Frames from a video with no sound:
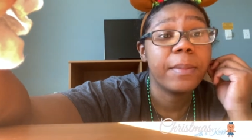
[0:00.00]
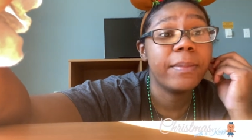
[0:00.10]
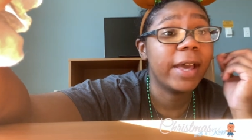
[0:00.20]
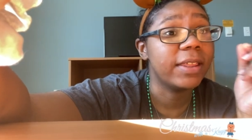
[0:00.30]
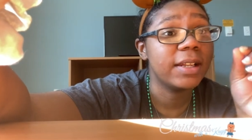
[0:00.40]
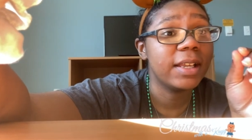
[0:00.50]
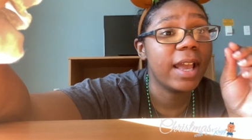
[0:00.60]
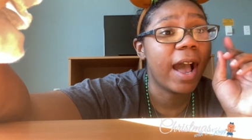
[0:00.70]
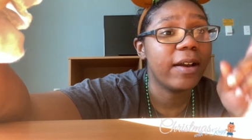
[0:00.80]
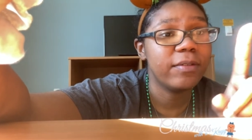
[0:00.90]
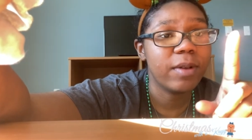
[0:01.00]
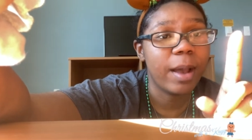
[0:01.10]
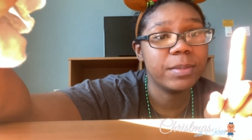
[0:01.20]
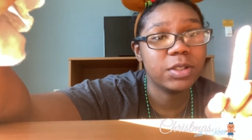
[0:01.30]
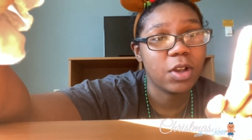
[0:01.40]
Bethany, I,
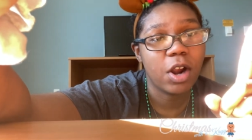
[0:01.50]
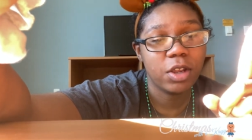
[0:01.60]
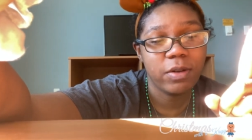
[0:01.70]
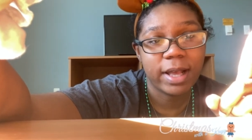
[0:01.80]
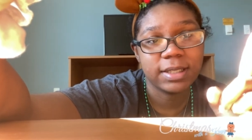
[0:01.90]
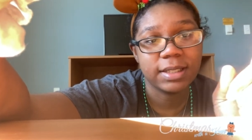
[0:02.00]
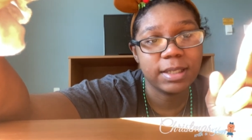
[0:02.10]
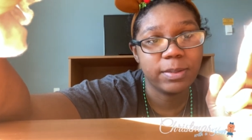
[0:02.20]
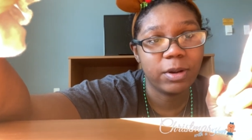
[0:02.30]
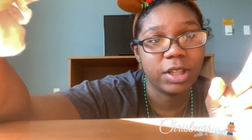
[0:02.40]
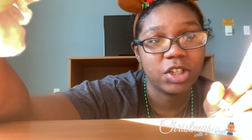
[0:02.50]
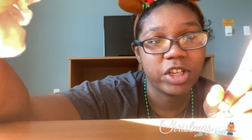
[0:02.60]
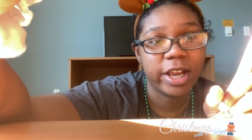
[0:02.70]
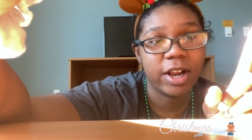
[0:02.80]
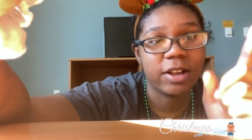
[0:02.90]
I'm sorry you had to sleep on the
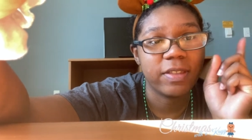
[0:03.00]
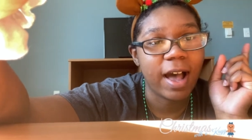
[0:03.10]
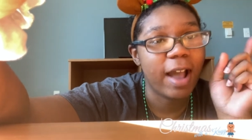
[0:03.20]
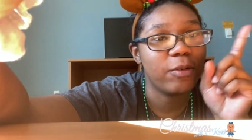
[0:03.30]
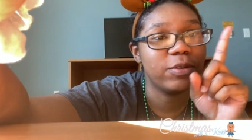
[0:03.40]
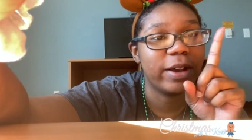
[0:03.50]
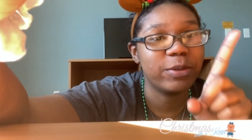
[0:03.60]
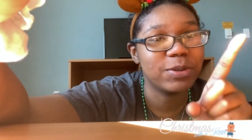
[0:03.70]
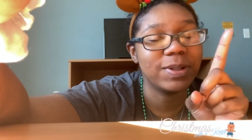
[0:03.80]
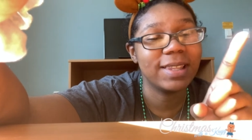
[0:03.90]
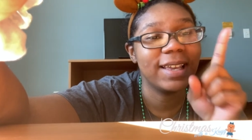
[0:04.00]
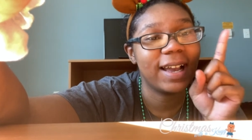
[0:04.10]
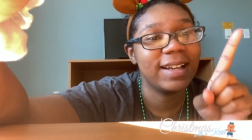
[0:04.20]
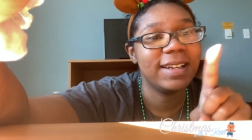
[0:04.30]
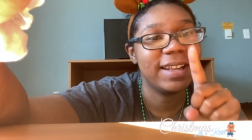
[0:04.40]
chair. I, that was one thing
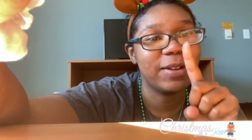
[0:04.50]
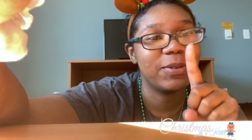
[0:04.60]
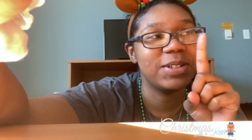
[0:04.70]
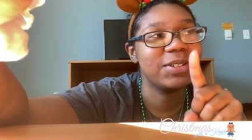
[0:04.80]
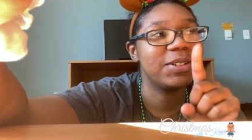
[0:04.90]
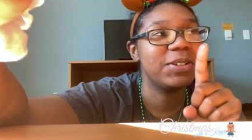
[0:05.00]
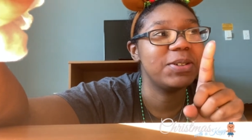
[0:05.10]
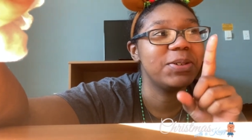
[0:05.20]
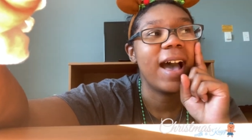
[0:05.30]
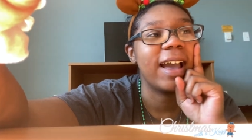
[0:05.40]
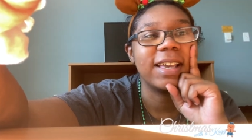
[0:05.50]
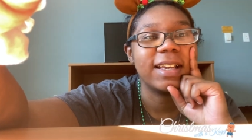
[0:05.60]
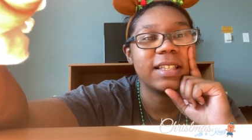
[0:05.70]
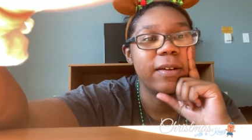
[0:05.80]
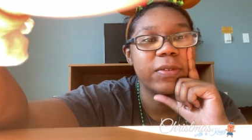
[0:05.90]
I didn't want you to do. I
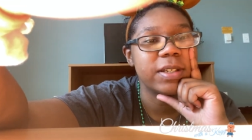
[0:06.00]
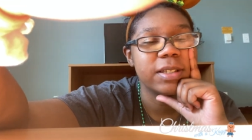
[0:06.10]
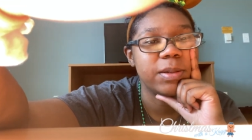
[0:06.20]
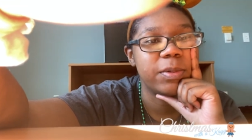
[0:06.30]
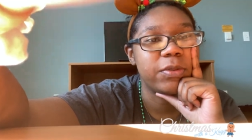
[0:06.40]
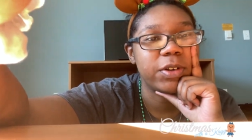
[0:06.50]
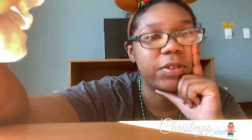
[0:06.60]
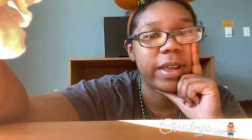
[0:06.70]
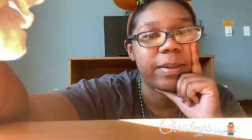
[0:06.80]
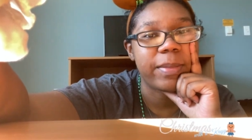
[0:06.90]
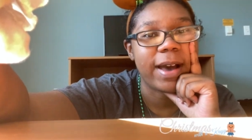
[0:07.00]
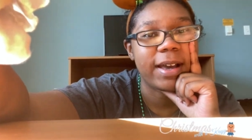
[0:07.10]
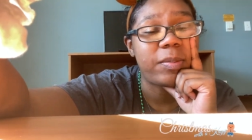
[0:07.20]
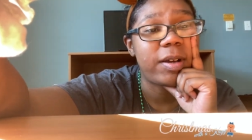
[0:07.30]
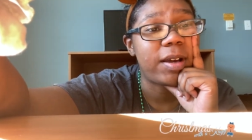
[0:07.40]
guess I fell asleep before you came
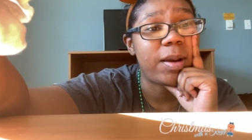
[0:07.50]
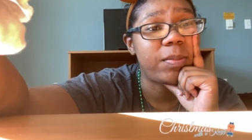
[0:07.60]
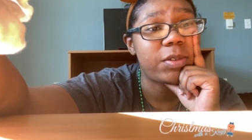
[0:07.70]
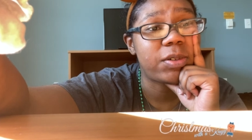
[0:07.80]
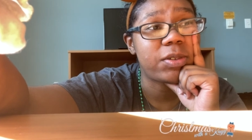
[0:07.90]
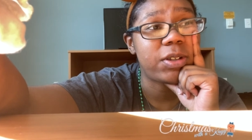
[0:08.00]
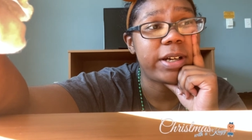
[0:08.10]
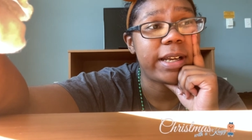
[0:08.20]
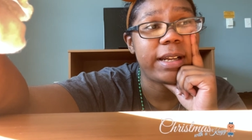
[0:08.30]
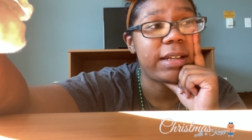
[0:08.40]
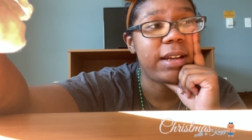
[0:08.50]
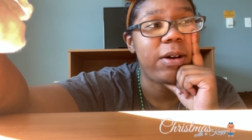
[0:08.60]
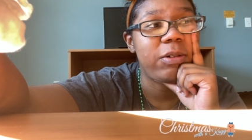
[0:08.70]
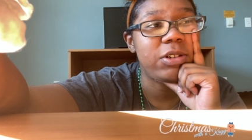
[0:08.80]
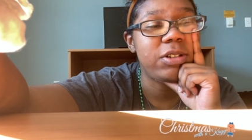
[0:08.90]
back, but I'm so sorry. I did
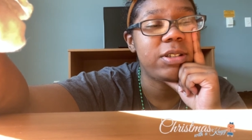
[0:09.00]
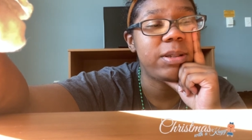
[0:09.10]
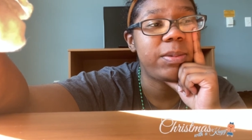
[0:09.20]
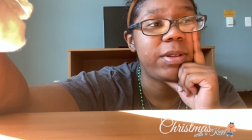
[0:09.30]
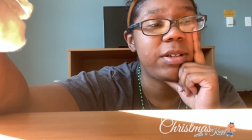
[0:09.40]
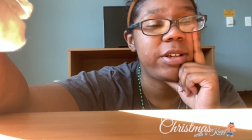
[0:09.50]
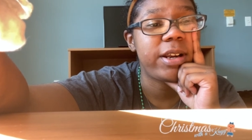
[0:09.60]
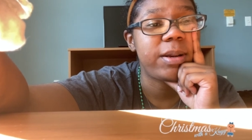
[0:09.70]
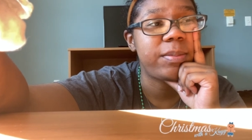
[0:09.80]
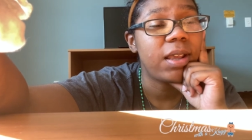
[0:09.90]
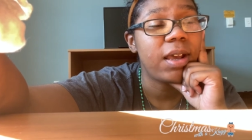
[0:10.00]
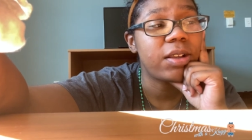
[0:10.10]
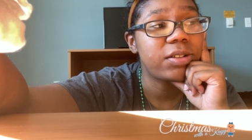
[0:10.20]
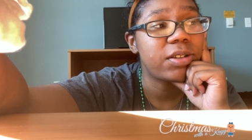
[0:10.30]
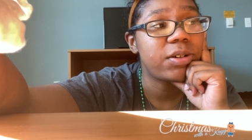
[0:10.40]
not want you to sleep on the chair.
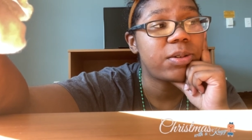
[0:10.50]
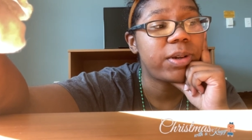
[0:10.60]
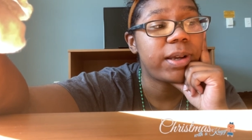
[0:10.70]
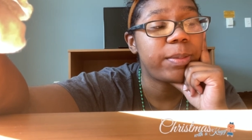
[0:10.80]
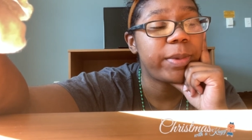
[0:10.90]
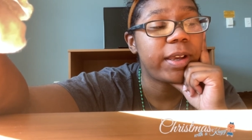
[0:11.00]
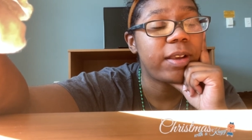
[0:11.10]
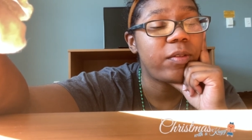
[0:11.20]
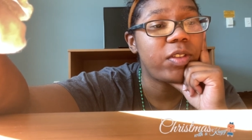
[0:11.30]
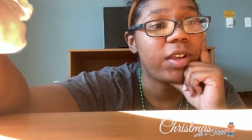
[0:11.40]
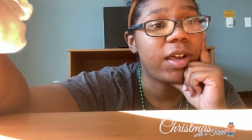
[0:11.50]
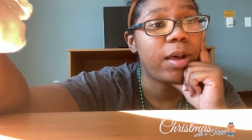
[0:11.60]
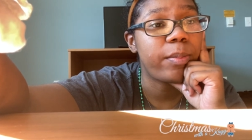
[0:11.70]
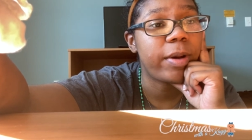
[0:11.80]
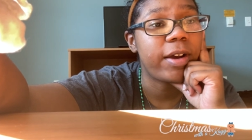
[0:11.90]
Yeah, so I'm packing everything up.